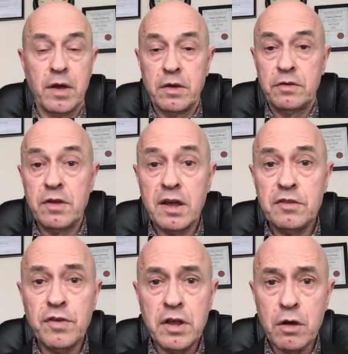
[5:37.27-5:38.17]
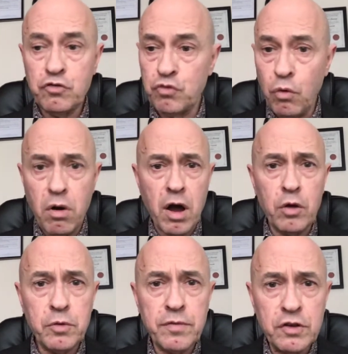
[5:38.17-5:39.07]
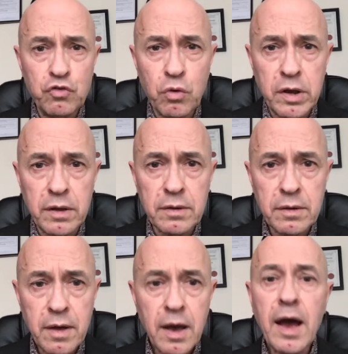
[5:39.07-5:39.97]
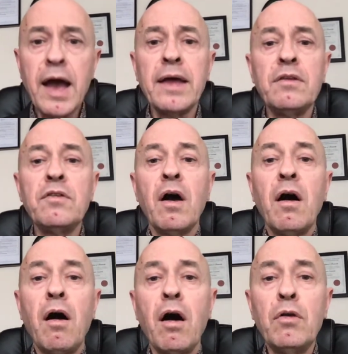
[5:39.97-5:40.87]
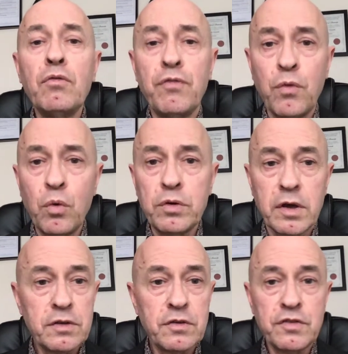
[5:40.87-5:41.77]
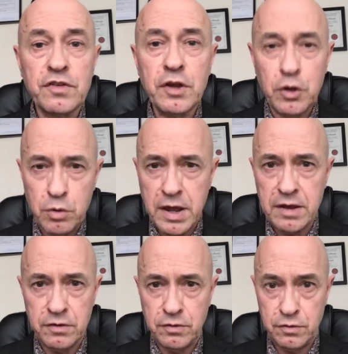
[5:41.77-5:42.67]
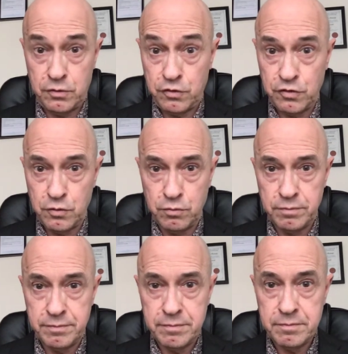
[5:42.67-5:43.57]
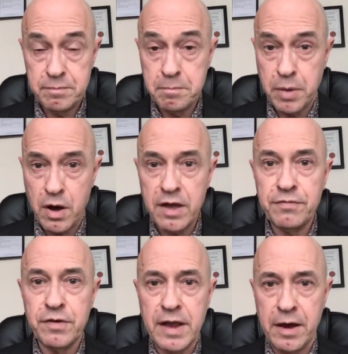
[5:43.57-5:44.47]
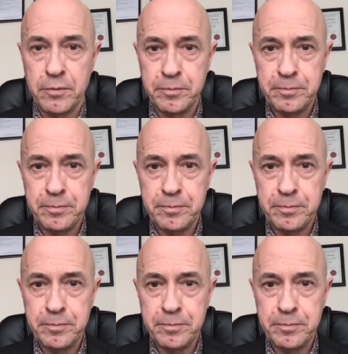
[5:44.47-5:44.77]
today's video is short. I hope you've enjoyed it, and I look forward to seeing you again soon. Bye for now.